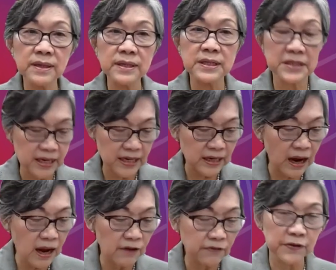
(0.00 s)
in the second
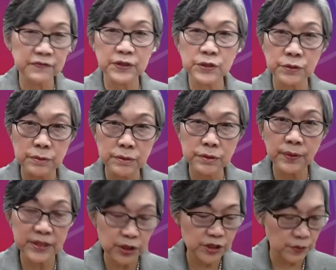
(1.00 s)
half of the
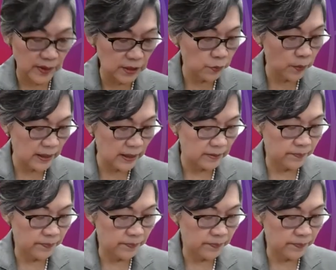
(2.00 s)
2021.